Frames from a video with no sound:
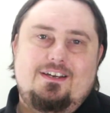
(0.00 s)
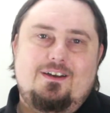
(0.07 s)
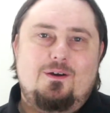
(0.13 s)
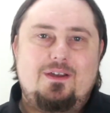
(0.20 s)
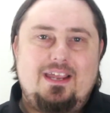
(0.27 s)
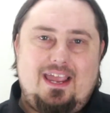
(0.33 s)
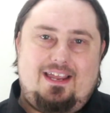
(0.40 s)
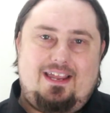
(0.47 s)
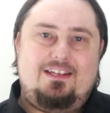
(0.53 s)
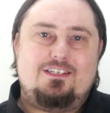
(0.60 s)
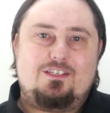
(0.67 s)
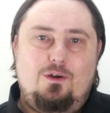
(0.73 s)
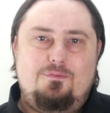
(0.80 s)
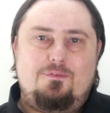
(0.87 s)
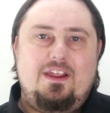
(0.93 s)
Okay,
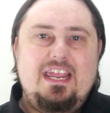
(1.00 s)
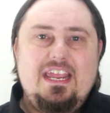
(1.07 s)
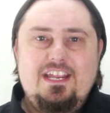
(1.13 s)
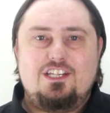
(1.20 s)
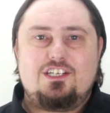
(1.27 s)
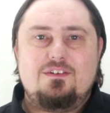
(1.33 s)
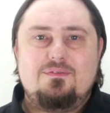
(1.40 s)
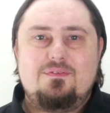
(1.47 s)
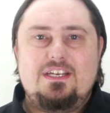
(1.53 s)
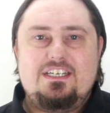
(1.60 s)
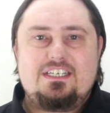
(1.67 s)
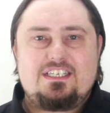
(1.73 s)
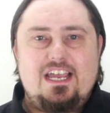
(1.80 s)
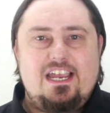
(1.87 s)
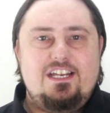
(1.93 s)
so for each of these
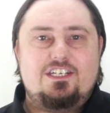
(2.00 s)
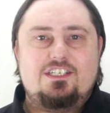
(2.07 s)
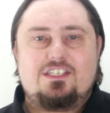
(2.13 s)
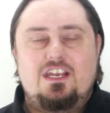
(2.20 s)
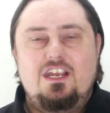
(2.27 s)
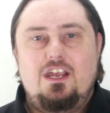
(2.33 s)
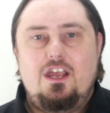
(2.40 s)
stages,